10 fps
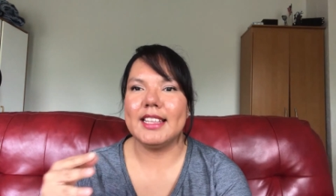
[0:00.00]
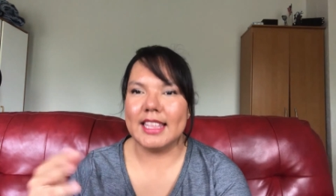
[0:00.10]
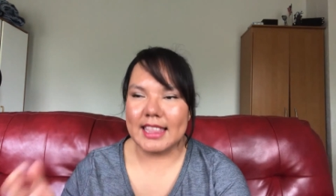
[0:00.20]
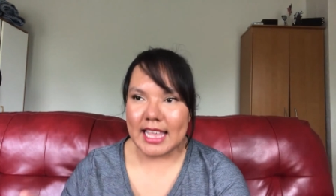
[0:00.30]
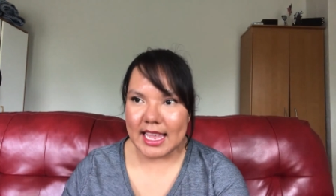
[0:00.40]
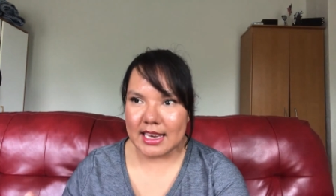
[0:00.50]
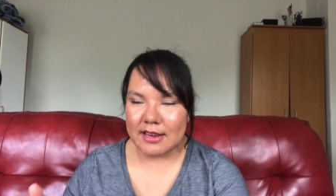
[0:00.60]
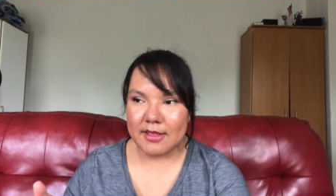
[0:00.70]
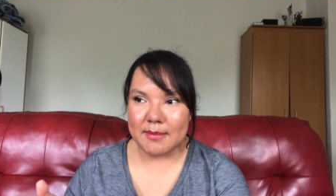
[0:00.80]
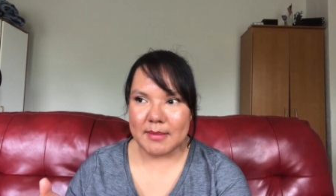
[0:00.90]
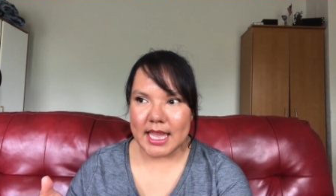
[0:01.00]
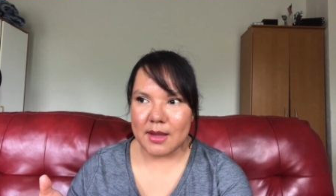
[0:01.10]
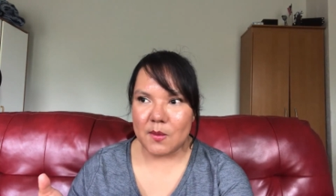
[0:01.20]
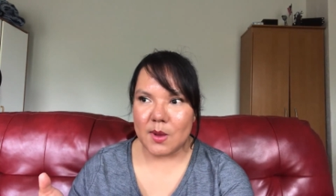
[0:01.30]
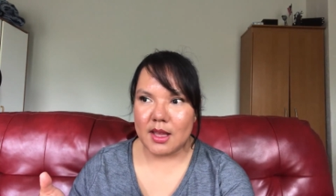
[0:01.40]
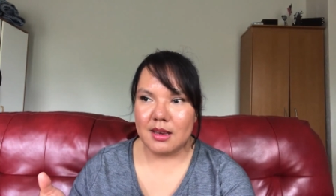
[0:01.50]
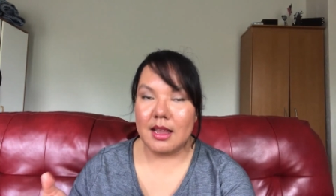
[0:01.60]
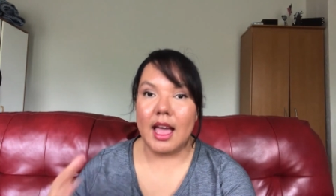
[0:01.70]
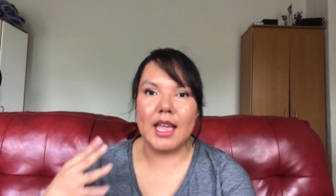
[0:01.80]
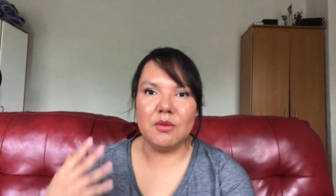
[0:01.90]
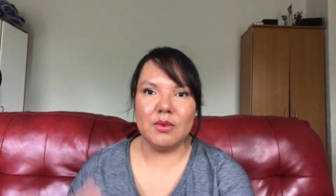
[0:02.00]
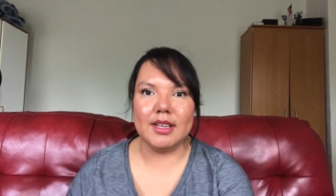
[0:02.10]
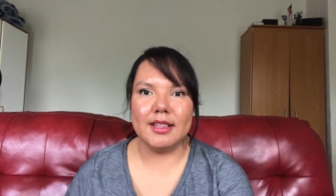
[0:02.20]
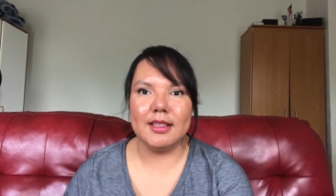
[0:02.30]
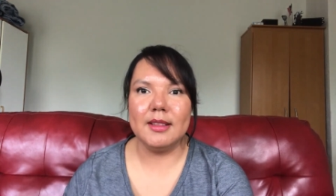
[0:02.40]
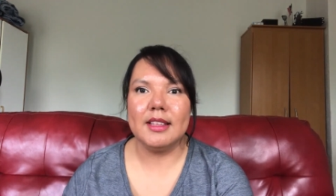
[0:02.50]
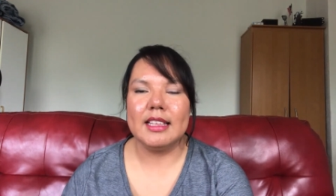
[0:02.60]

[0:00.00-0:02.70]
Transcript: and then the end of the May one, I will.